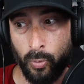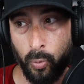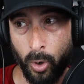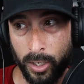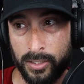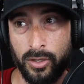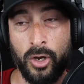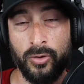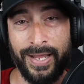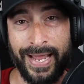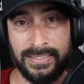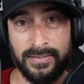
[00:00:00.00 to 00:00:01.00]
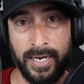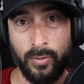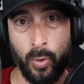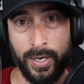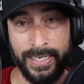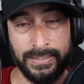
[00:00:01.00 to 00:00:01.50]
workload last night
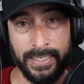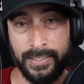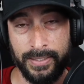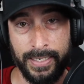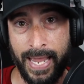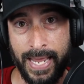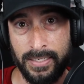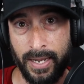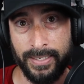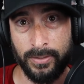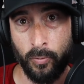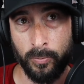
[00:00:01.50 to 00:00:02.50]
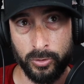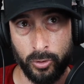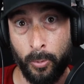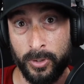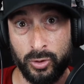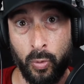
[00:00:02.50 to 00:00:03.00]
where he had
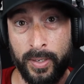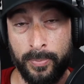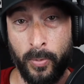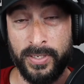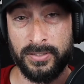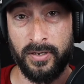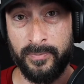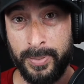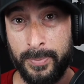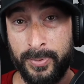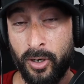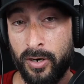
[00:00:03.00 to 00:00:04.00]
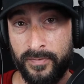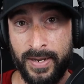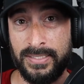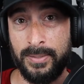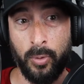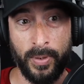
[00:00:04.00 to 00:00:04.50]
almost 20 points of PPR
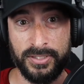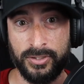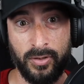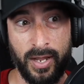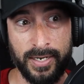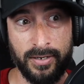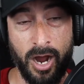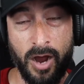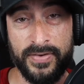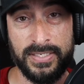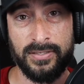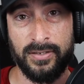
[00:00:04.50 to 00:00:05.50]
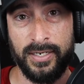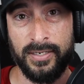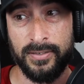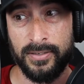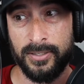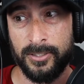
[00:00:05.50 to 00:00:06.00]
fantasy points. So
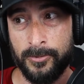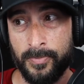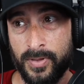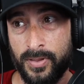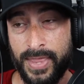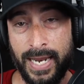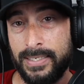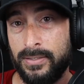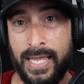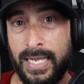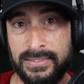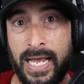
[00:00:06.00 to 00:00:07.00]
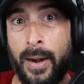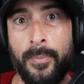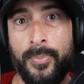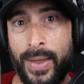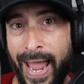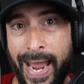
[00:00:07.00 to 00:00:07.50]
obviously that's not
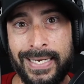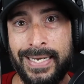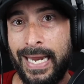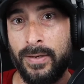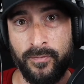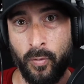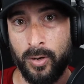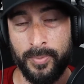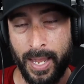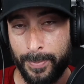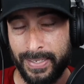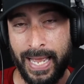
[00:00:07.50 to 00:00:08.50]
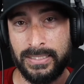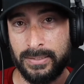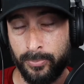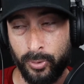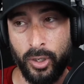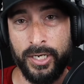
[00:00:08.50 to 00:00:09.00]
a bad game for him. That's
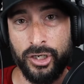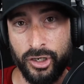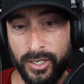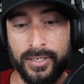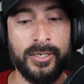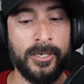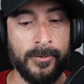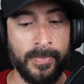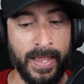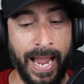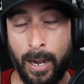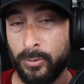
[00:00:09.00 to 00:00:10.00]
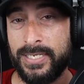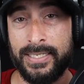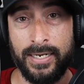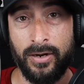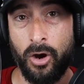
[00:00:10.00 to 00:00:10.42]
pretty good. I'll take that